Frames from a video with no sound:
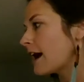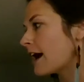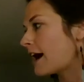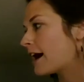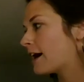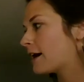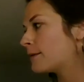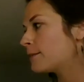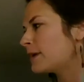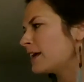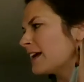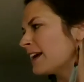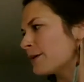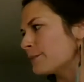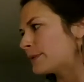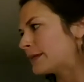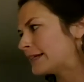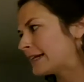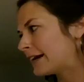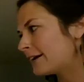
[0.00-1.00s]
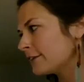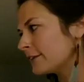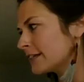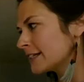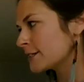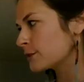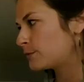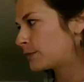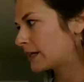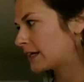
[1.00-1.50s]
Um, but now
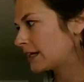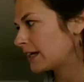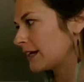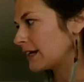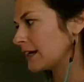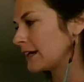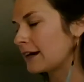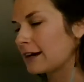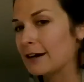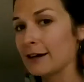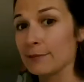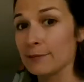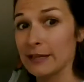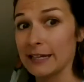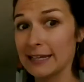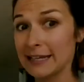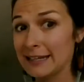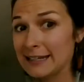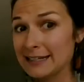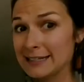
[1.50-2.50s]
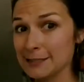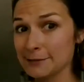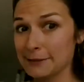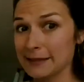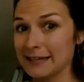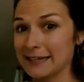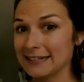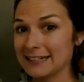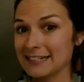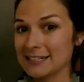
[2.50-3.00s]
this spigot, um, like any
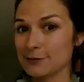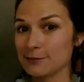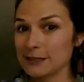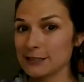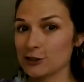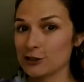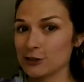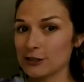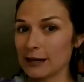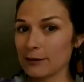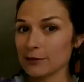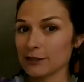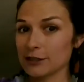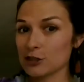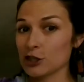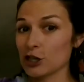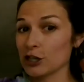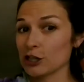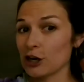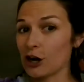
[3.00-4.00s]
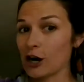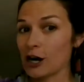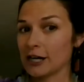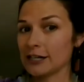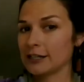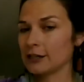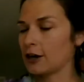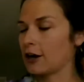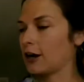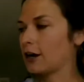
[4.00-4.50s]
spigot, needs to be able to turn on
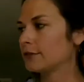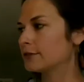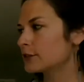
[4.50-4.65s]
and off.